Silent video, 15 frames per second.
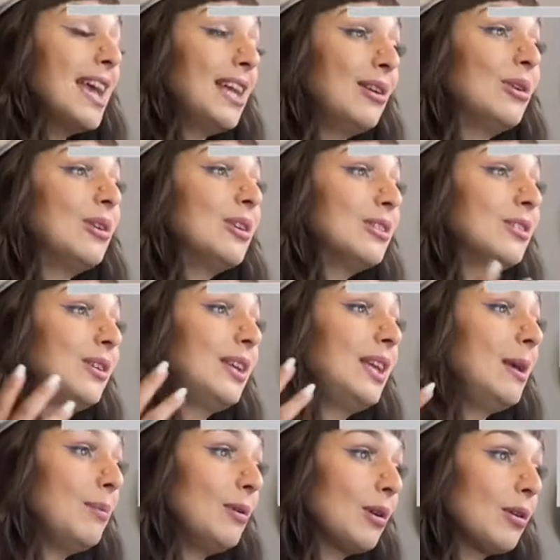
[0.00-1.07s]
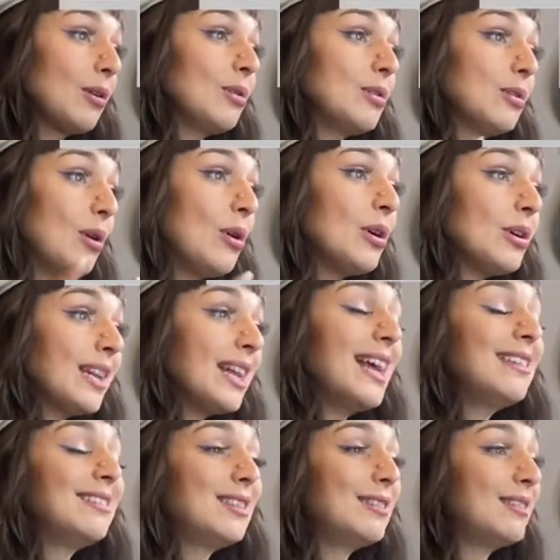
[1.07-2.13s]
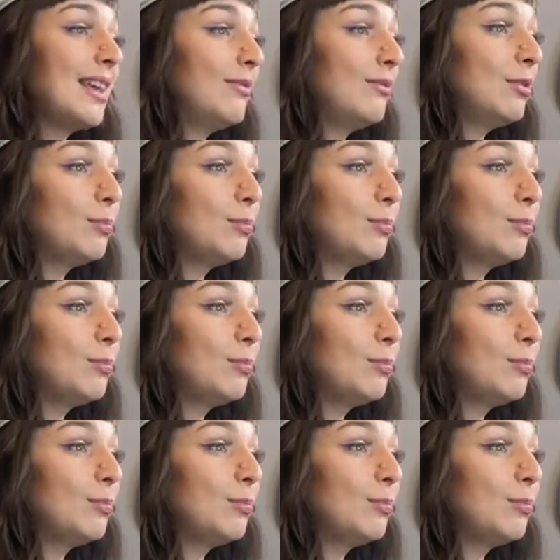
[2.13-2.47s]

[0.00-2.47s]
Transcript: in order to keep your clothes organized, to save